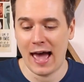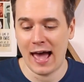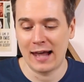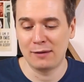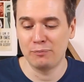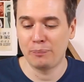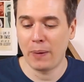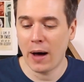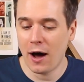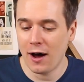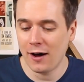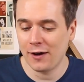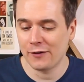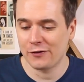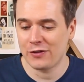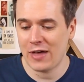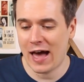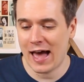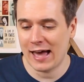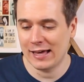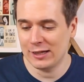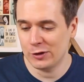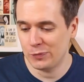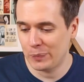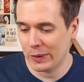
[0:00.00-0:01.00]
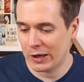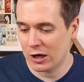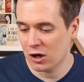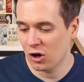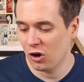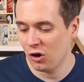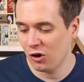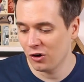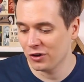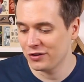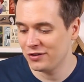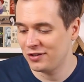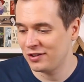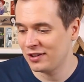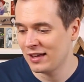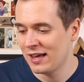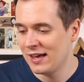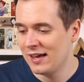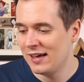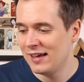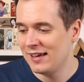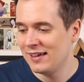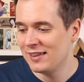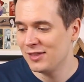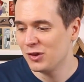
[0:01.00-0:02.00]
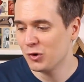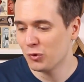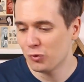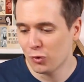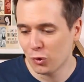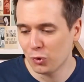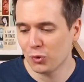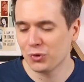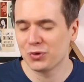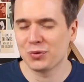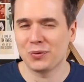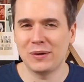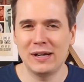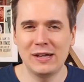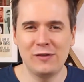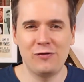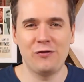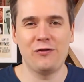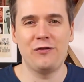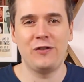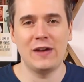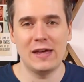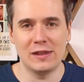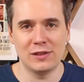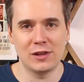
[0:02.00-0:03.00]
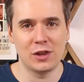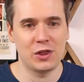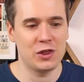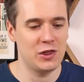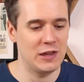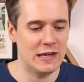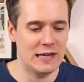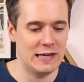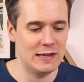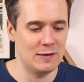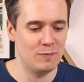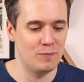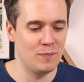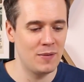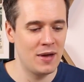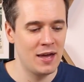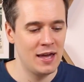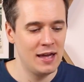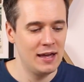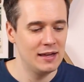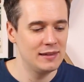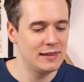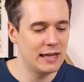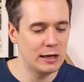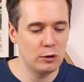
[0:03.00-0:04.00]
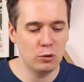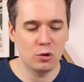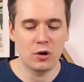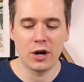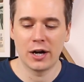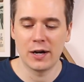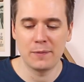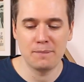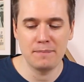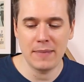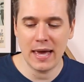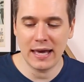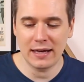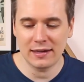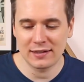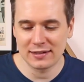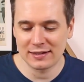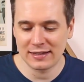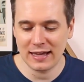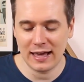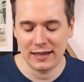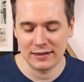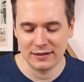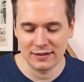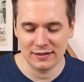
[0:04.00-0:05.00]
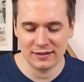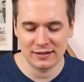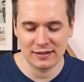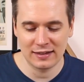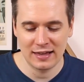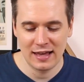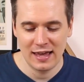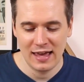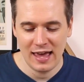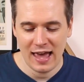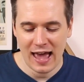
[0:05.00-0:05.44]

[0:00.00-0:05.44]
And part of that is because the rules really fit the theme. They all kind of make sense.